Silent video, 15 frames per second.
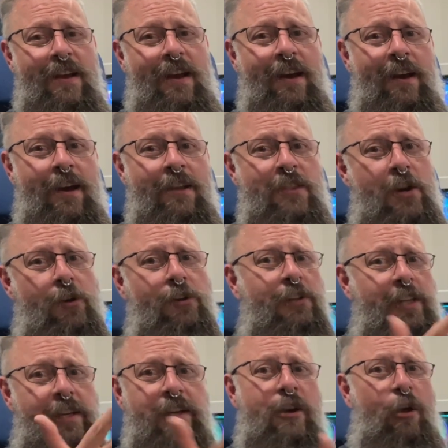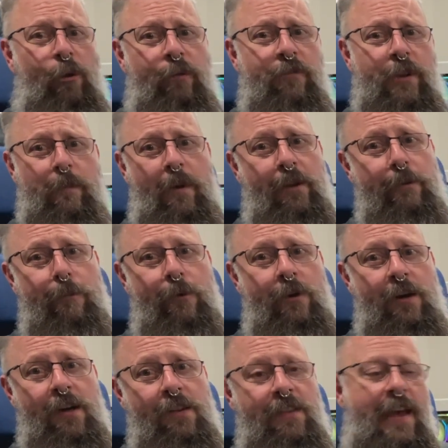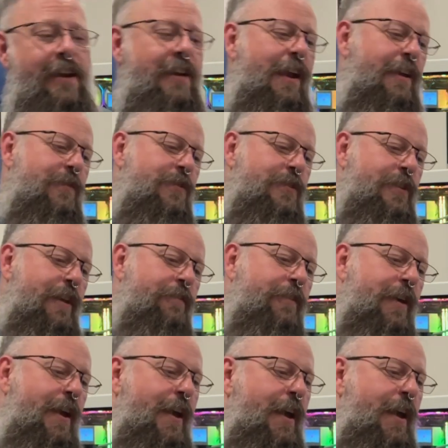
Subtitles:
that are leaking all over the motherboard, that kind of stuff.